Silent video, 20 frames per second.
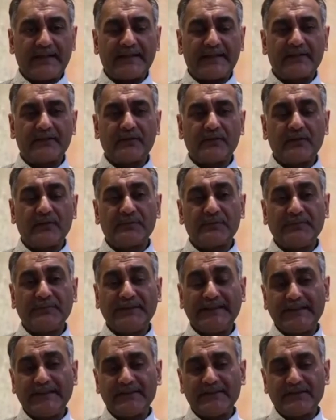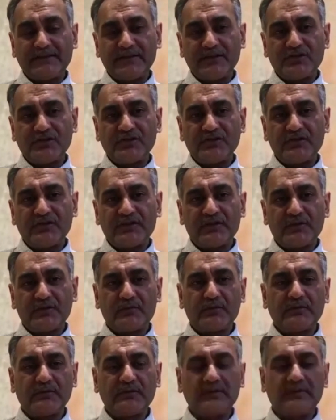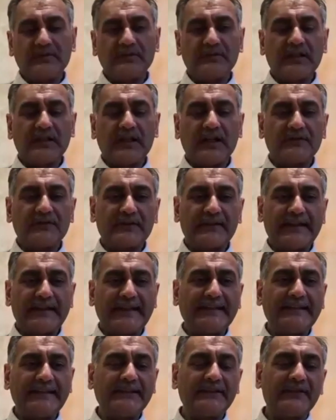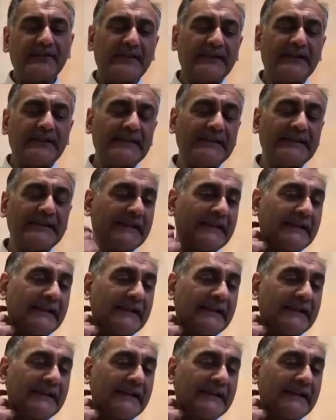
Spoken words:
and orthopedic surgeons that will look after any of the